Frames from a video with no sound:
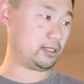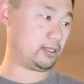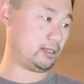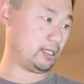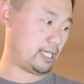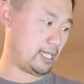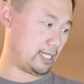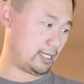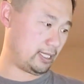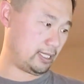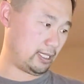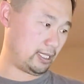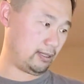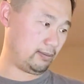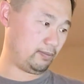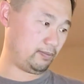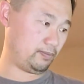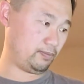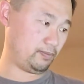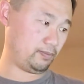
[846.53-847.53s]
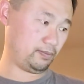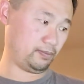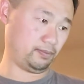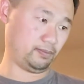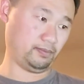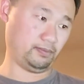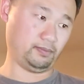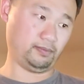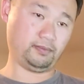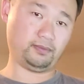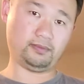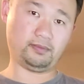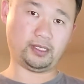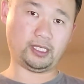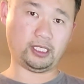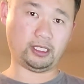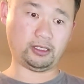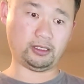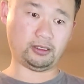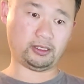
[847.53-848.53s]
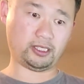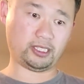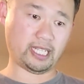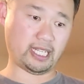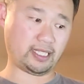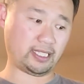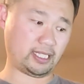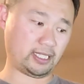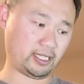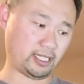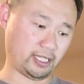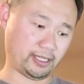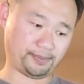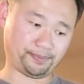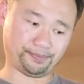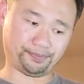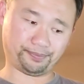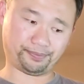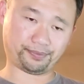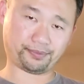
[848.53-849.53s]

to last time to set this up.